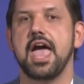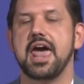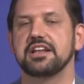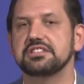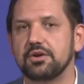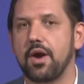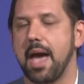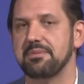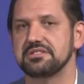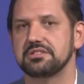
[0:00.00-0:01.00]
And it just so
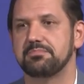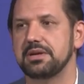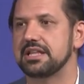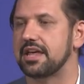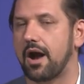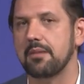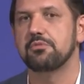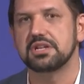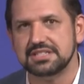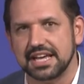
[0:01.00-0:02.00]
happens to be that our
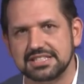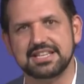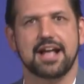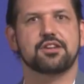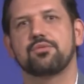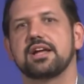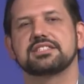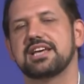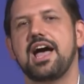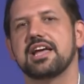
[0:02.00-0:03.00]
moon is the exact right
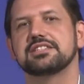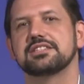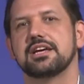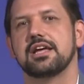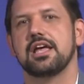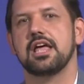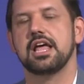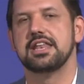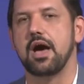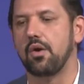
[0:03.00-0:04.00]
size.
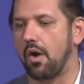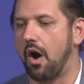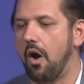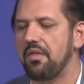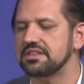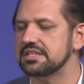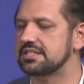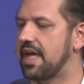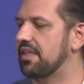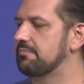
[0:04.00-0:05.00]
Now, all this is
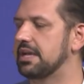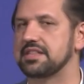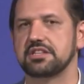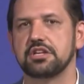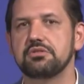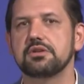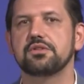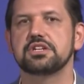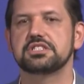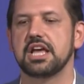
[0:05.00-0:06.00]
telling me that the
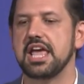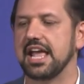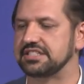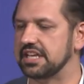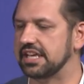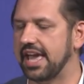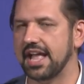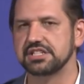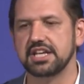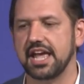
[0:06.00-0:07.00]
universe is
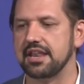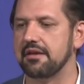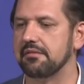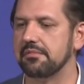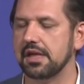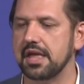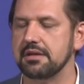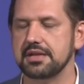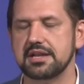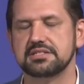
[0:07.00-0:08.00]
engaged in
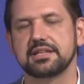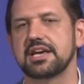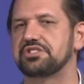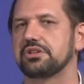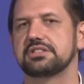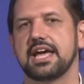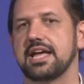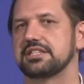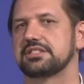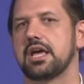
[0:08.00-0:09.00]
a celestial
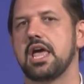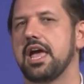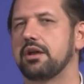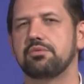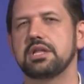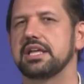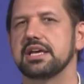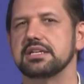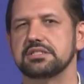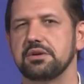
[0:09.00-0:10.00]
dance. It really
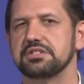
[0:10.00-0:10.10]
is. There